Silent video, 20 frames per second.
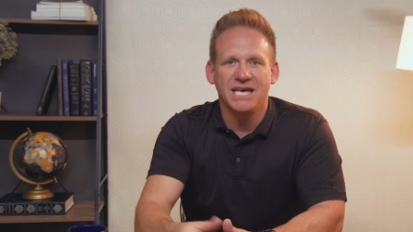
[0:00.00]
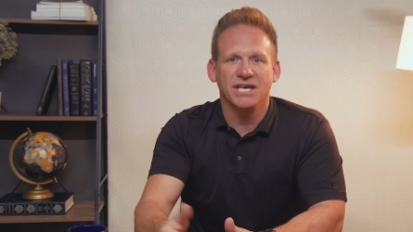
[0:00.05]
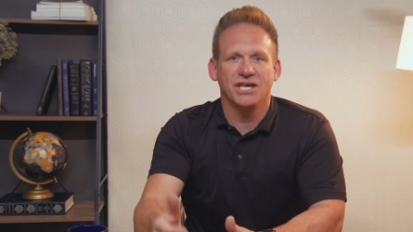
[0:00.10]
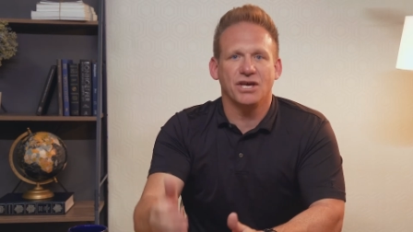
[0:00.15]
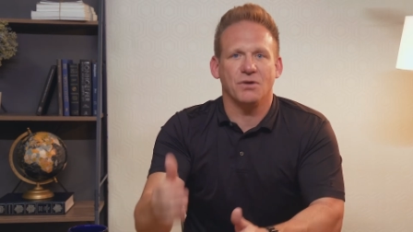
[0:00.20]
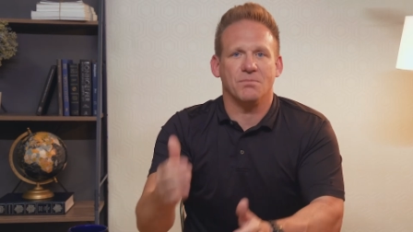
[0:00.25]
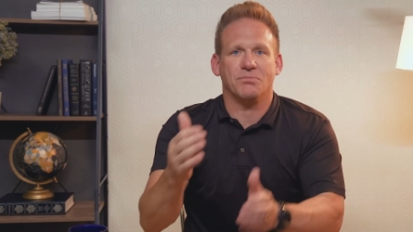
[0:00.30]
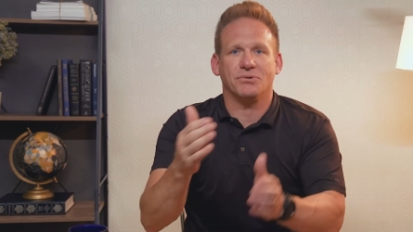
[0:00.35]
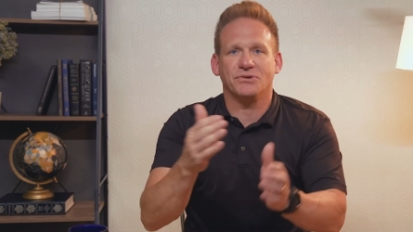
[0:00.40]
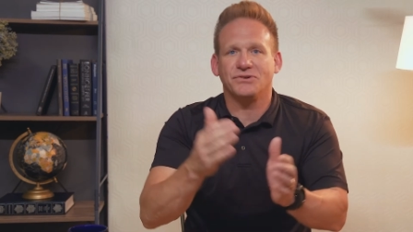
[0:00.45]

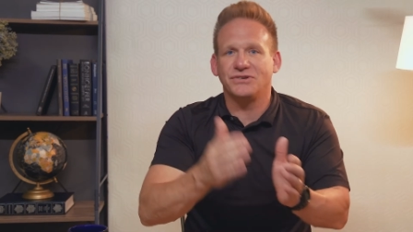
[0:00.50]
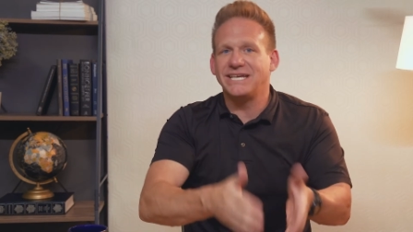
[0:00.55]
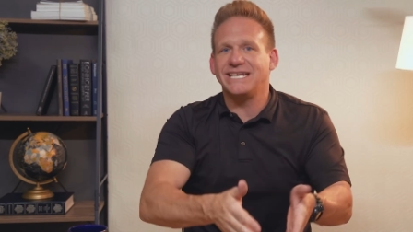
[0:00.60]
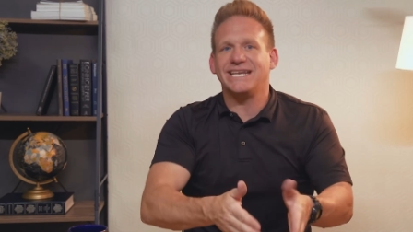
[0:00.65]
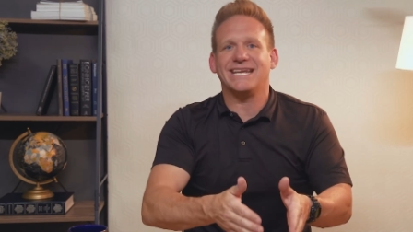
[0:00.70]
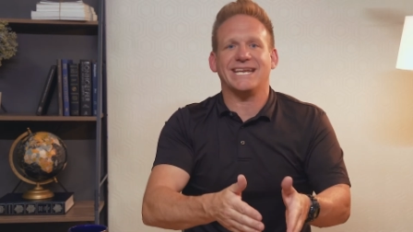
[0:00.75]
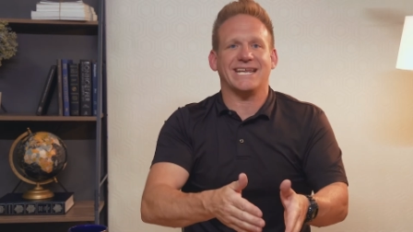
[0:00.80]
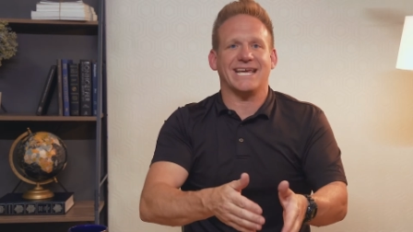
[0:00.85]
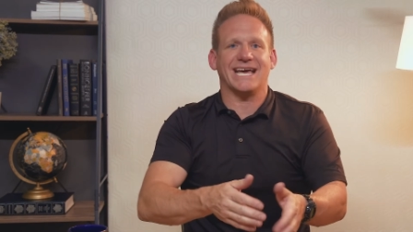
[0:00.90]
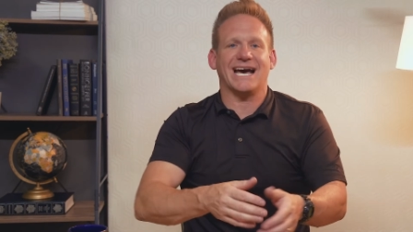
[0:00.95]

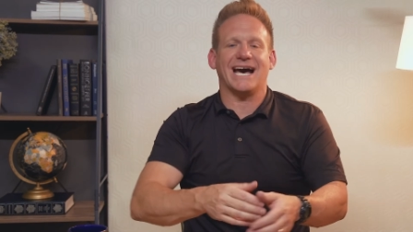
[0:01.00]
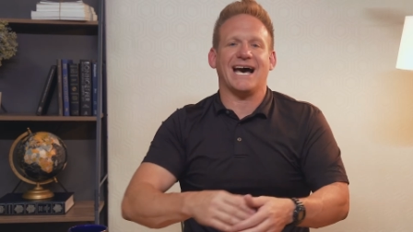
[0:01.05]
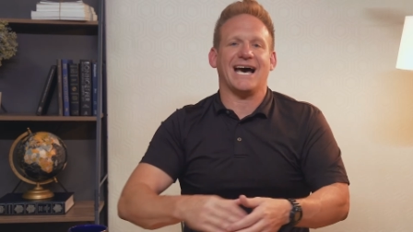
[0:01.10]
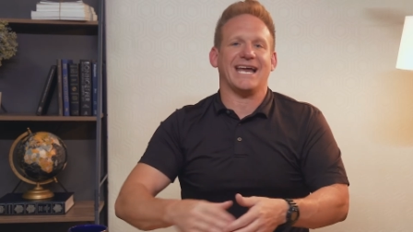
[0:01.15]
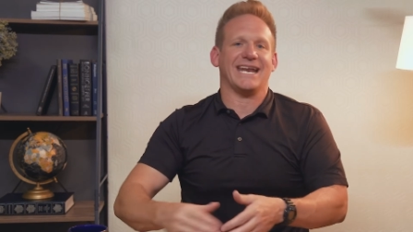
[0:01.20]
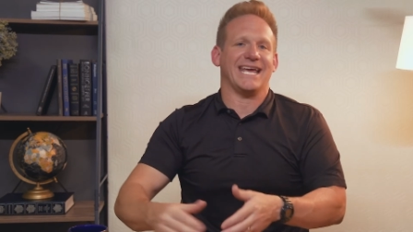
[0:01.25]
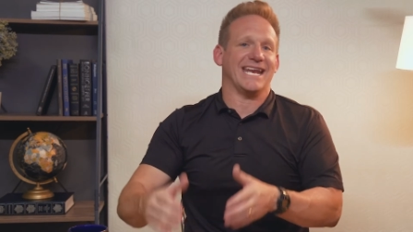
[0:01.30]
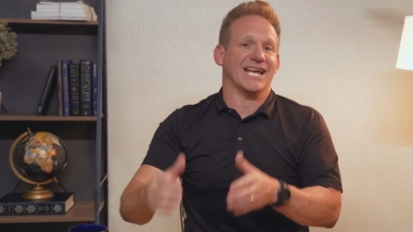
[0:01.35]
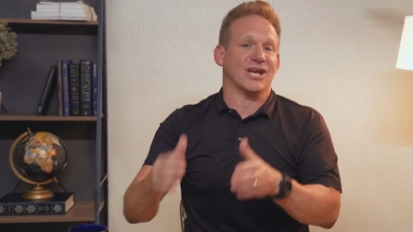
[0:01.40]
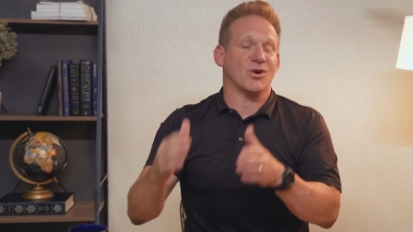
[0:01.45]
complete in
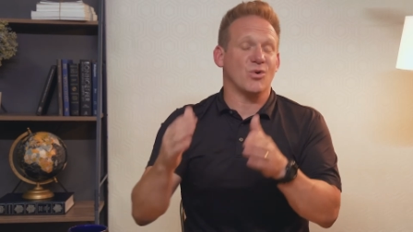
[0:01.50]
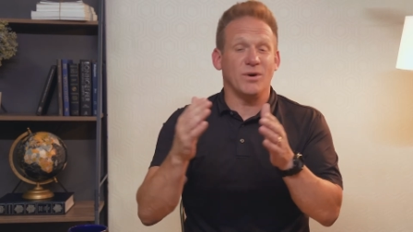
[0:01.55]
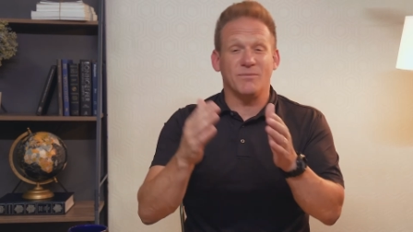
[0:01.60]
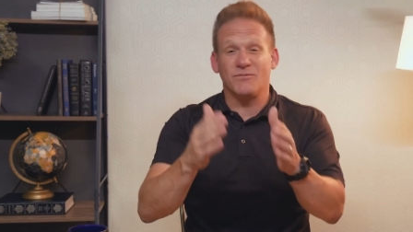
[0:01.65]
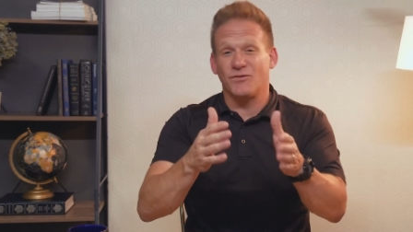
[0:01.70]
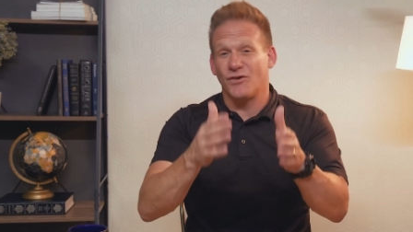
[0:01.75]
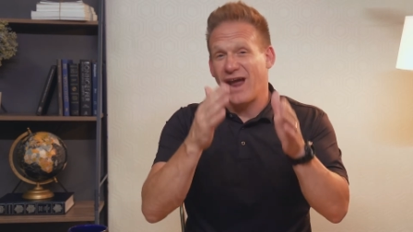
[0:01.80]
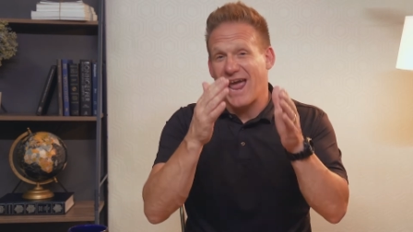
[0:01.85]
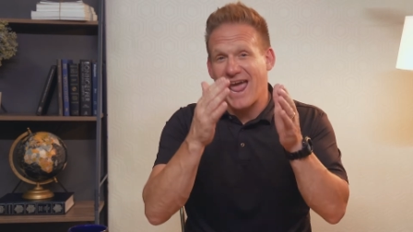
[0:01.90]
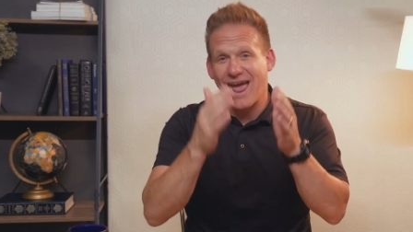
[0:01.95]
God and equipped
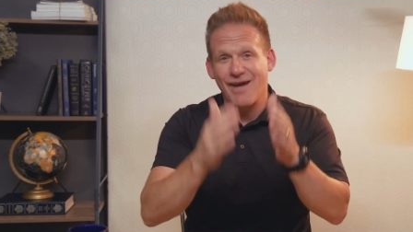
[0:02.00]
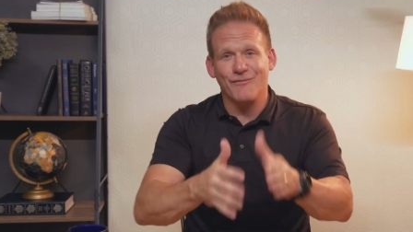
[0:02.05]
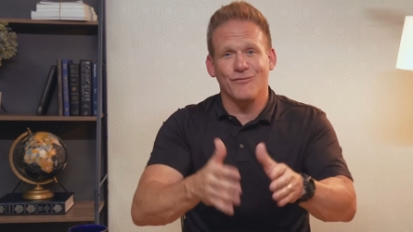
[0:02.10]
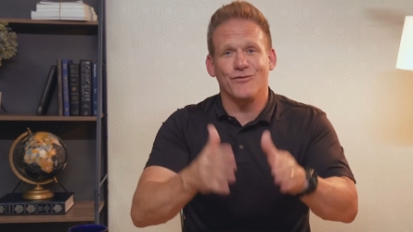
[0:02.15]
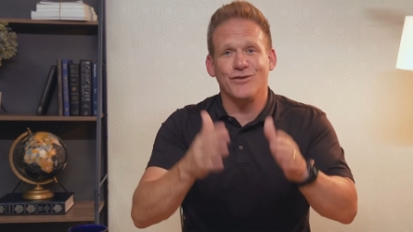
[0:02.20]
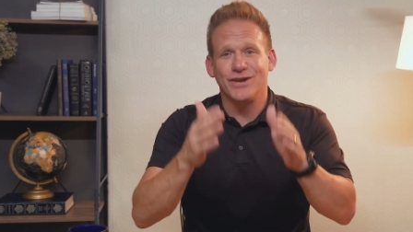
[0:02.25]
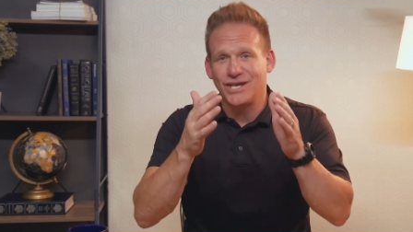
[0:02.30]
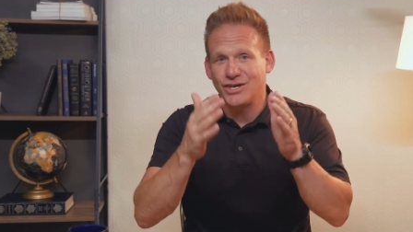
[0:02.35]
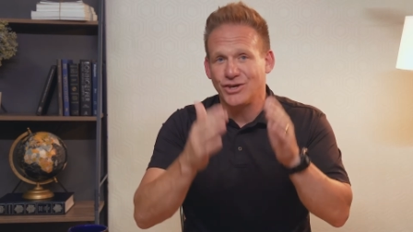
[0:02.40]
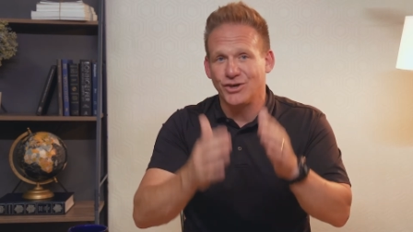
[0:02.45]
for
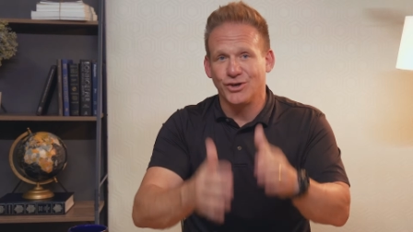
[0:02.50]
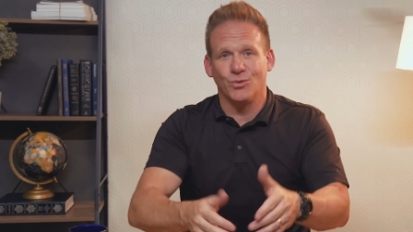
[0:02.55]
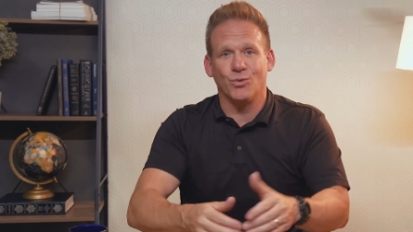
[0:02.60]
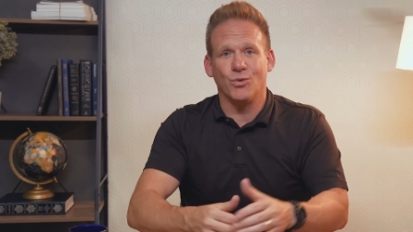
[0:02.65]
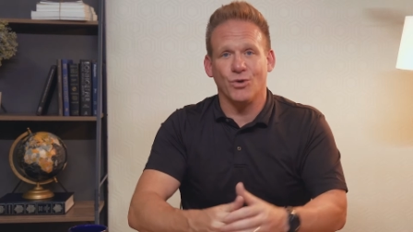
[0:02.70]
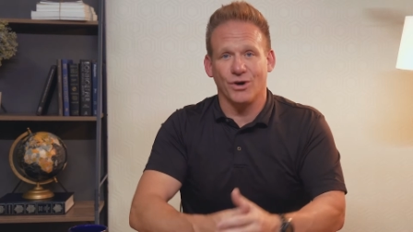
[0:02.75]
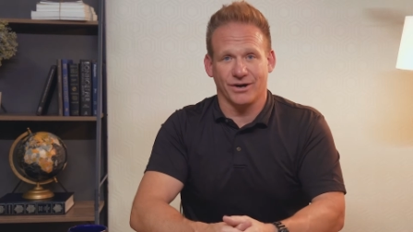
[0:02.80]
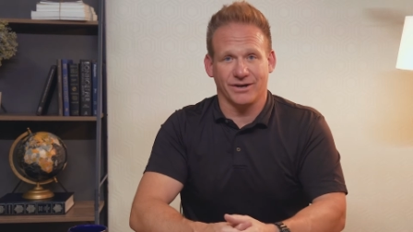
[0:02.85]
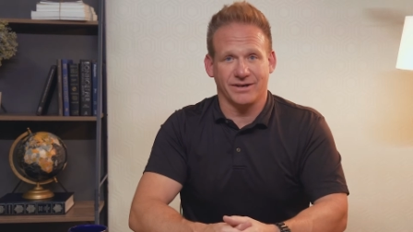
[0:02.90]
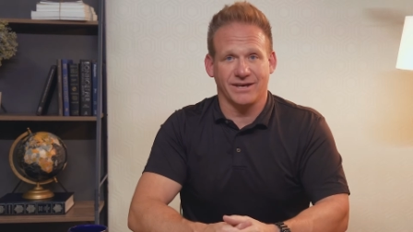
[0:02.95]
every good
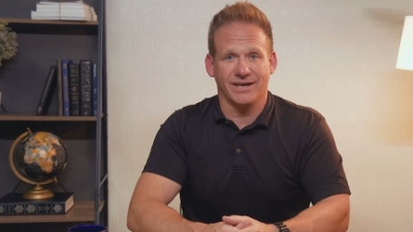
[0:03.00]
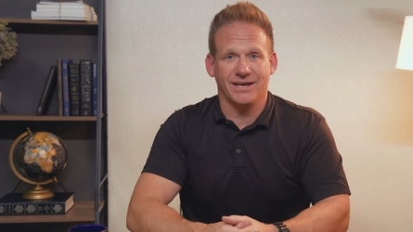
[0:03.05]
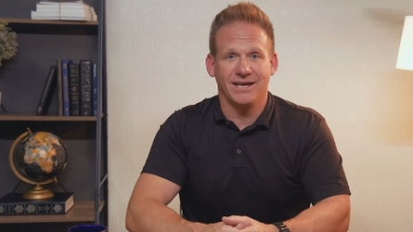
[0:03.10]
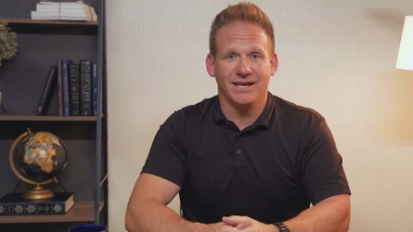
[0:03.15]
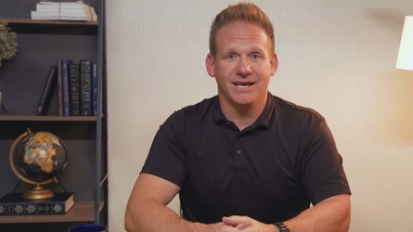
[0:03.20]
work.